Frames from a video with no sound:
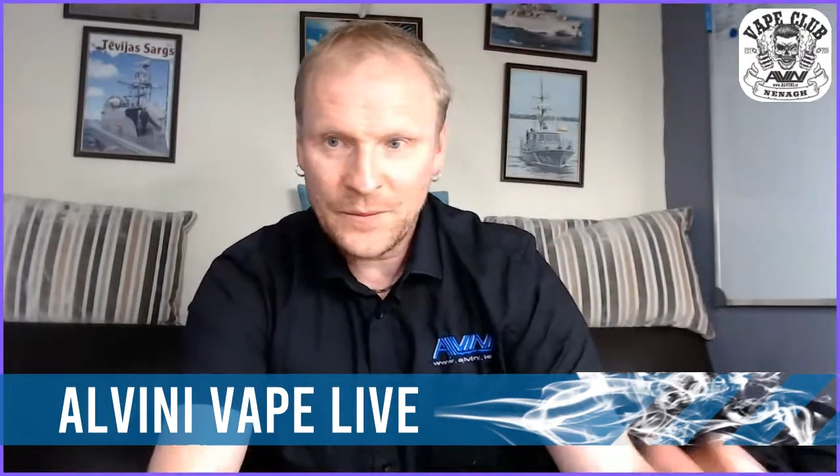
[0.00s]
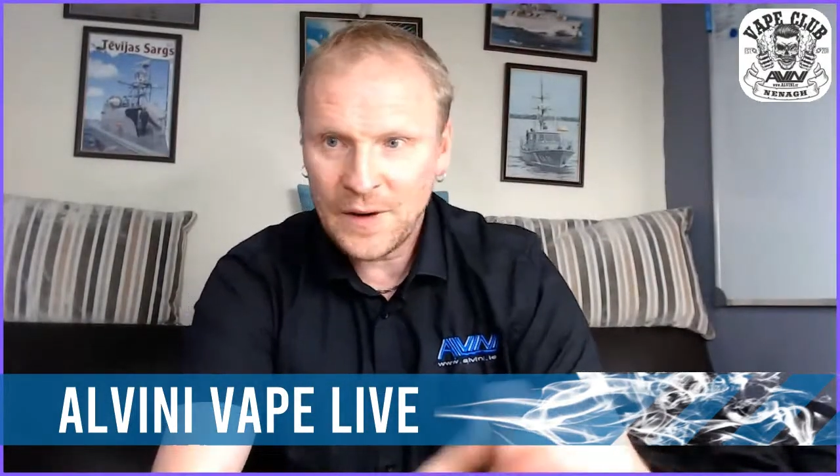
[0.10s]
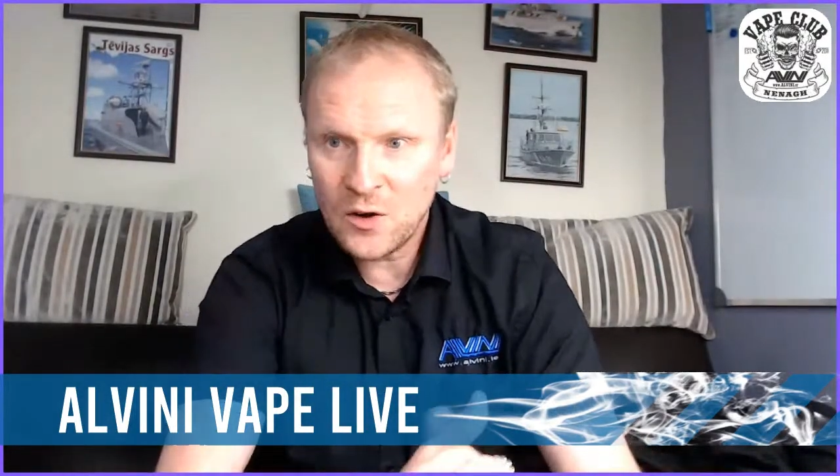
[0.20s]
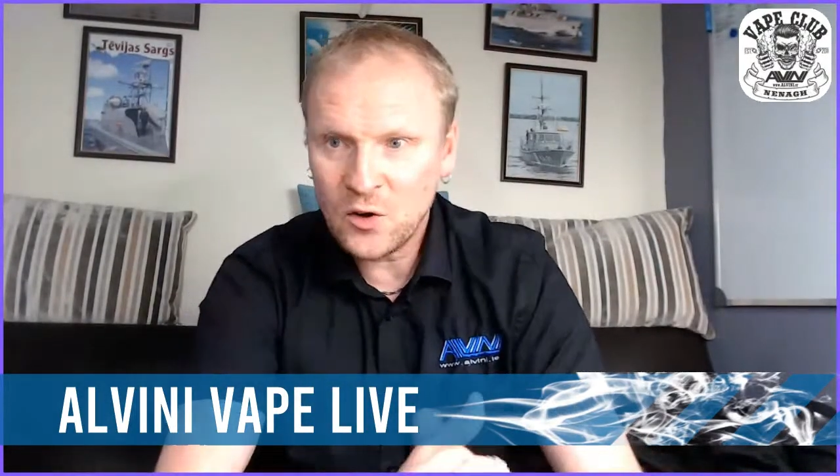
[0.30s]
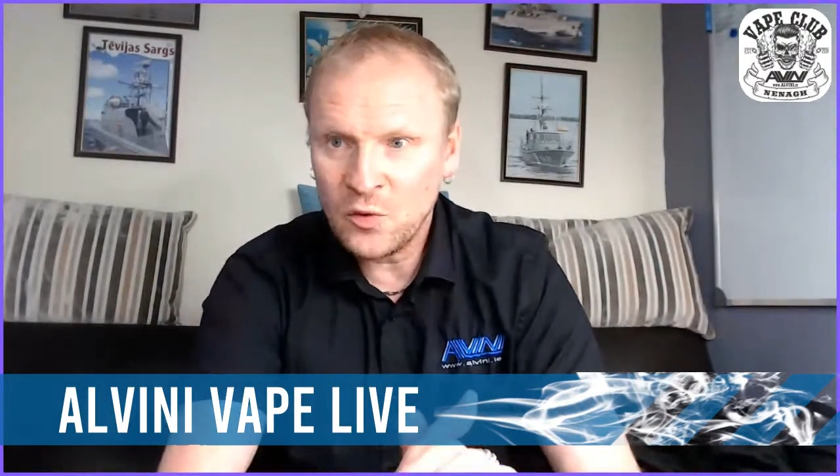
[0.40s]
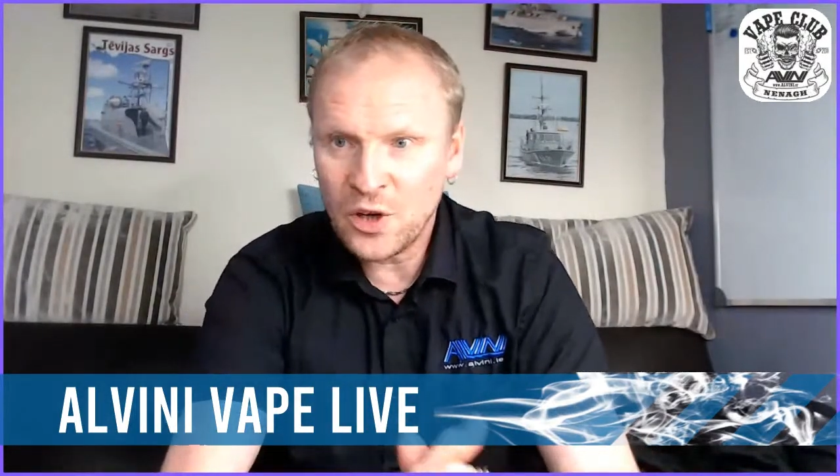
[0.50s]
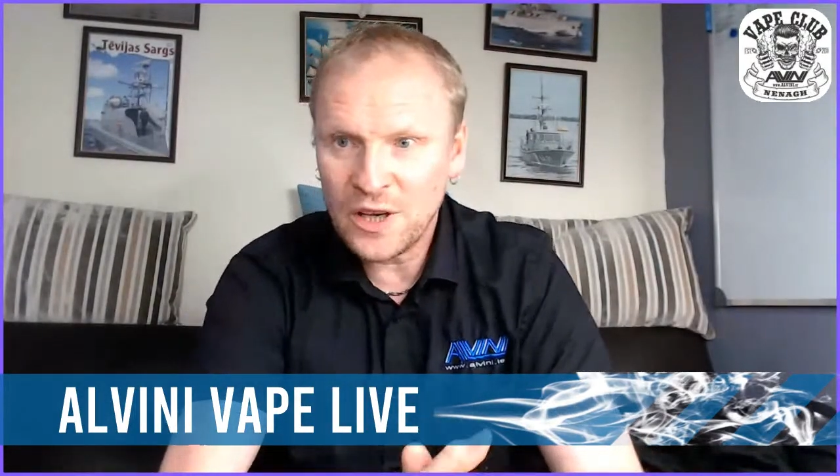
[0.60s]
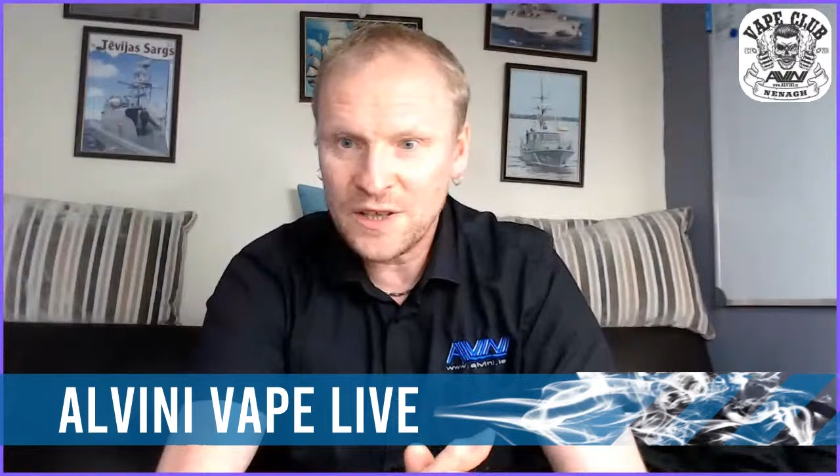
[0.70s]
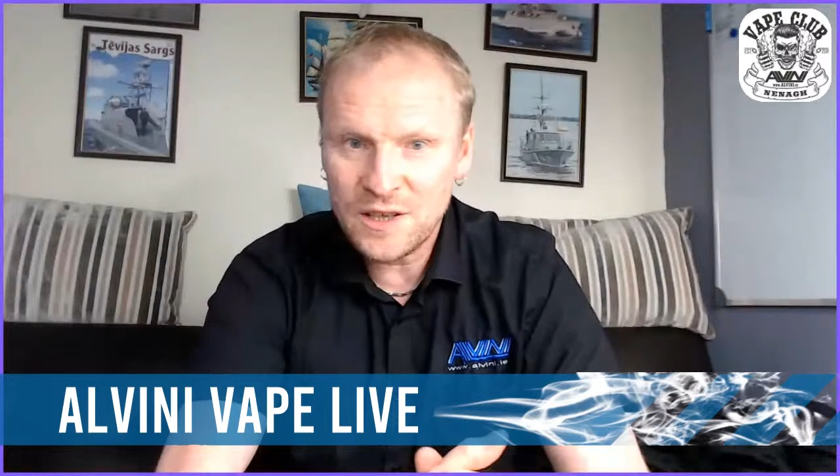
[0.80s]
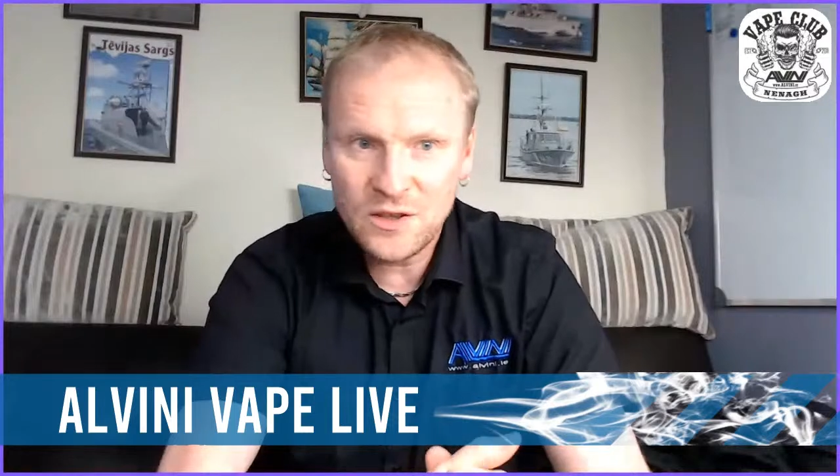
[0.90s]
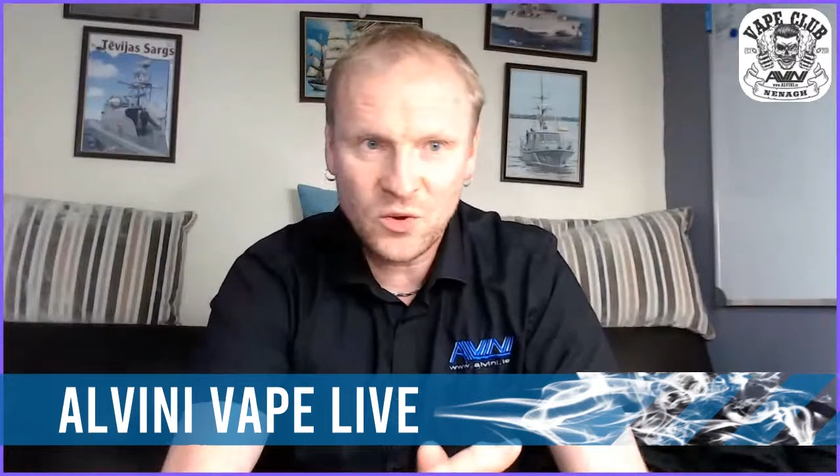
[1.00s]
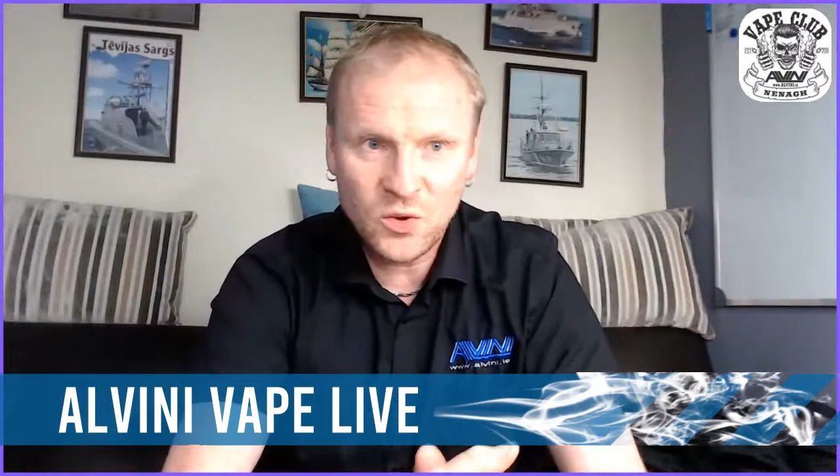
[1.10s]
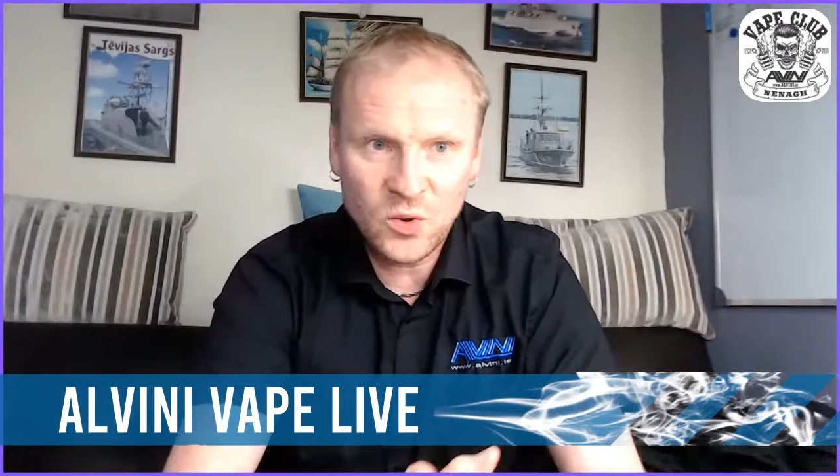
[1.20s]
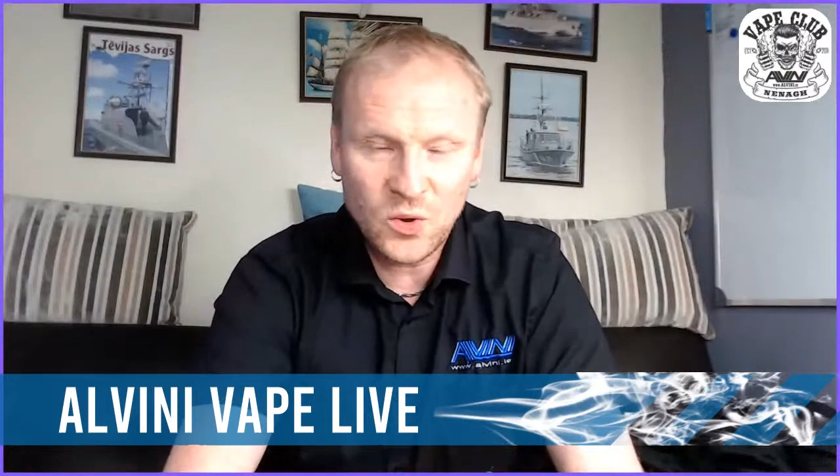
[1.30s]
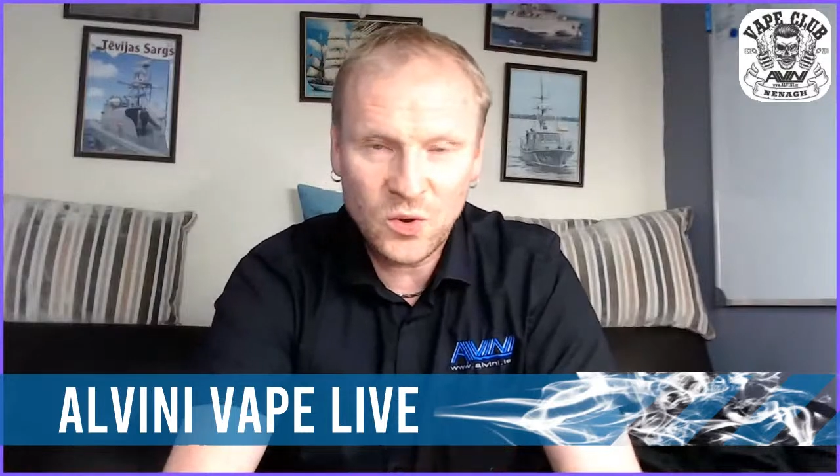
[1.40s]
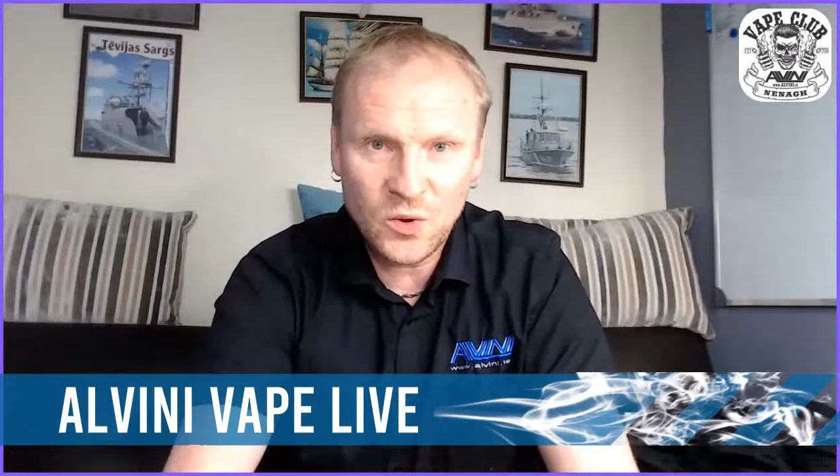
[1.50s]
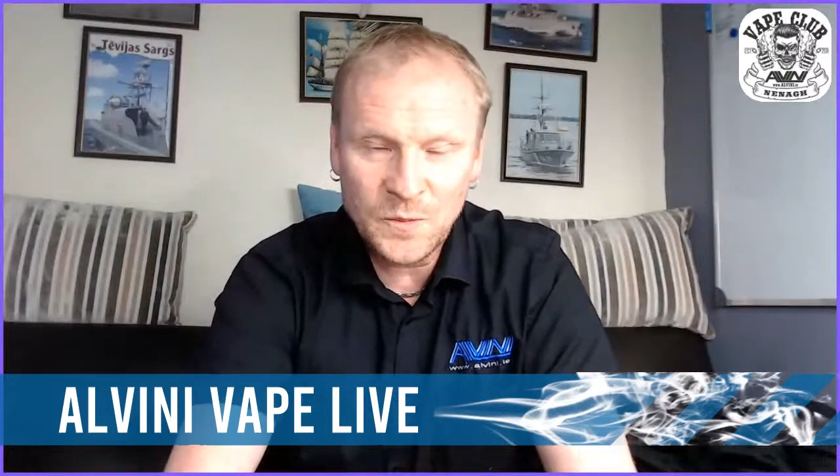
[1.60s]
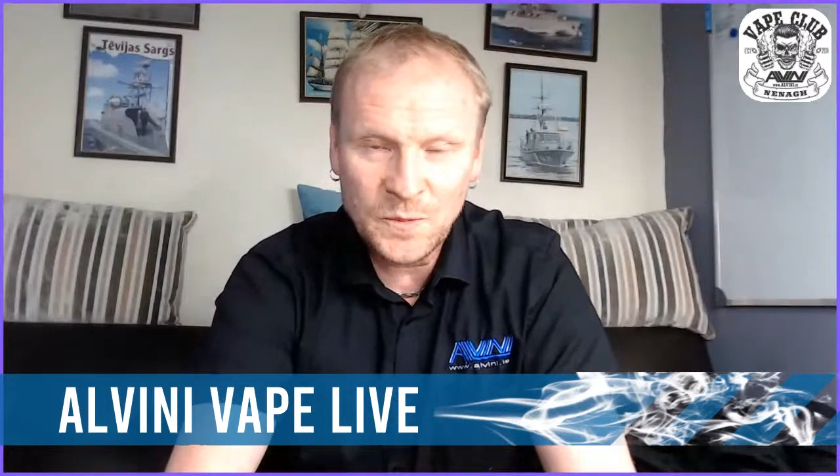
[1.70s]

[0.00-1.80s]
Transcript: accumulated all